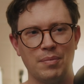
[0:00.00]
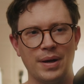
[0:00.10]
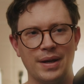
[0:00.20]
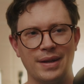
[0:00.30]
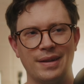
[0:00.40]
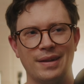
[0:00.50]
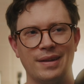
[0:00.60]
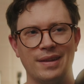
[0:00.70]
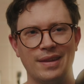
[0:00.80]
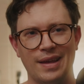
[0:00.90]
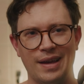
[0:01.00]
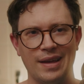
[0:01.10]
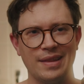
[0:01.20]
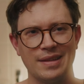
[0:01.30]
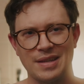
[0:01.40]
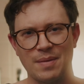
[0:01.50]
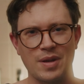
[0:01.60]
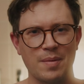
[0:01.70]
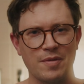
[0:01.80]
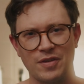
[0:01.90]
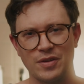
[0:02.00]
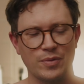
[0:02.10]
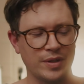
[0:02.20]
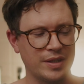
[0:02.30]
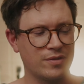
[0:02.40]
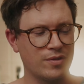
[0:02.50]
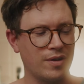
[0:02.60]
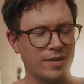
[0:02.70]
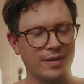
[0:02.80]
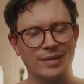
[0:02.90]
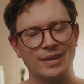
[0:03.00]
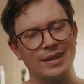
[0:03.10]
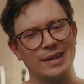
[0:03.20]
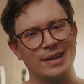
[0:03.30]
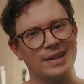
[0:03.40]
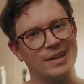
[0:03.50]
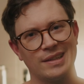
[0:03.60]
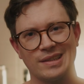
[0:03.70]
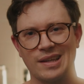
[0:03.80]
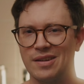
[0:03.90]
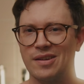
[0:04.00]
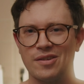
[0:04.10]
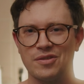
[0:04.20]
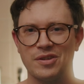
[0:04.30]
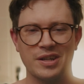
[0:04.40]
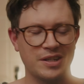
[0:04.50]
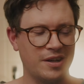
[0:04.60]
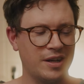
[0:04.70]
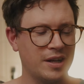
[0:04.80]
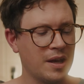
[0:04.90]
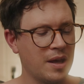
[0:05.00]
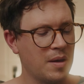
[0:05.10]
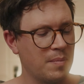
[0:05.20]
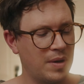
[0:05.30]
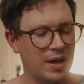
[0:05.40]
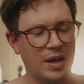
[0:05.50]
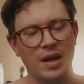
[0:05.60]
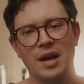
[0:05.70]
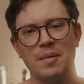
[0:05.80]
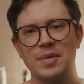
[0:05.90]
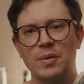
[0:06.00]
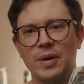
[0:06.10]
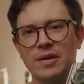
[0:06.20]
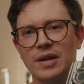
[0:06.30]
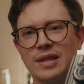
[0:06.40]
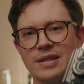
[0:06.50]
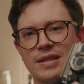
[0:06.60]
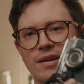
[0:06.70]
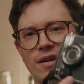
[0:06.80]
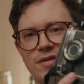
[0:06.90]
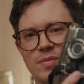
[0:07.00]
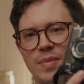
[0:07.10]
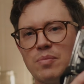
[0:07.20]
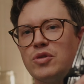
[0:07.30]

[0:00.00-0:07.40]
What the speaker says: but in the same time it feels really strong. It's kind of contradictory, but the way you get this thing off is by